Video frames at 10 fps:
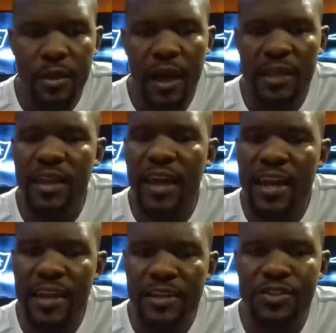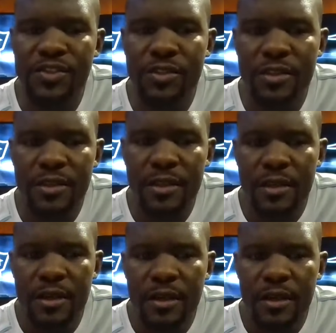think each
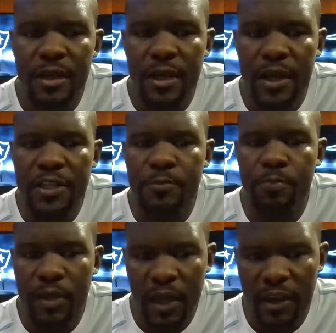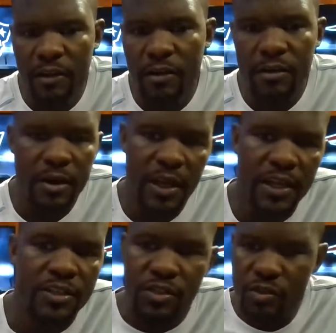player,
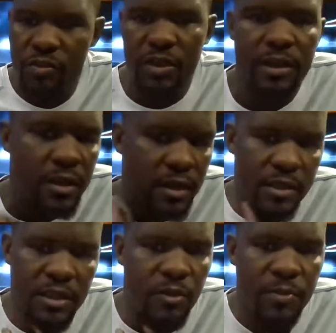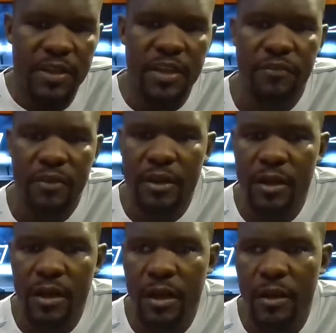each student is a little bit different.
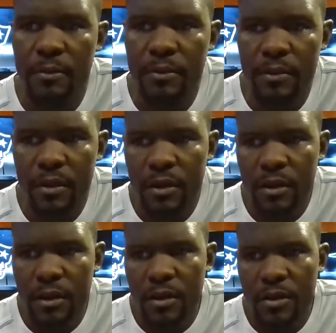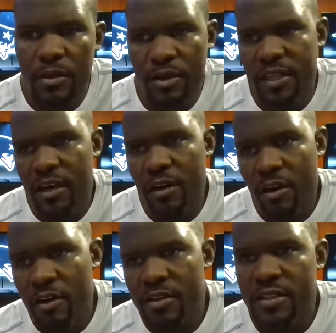You can take a
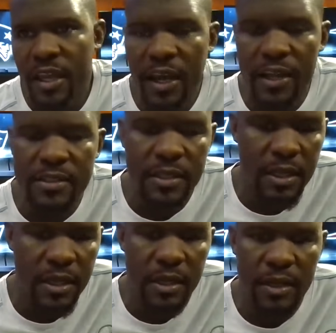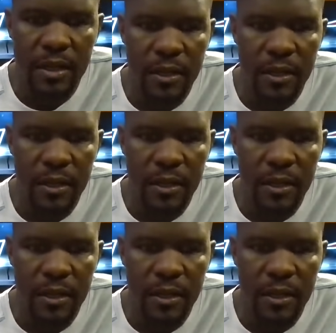hard stance and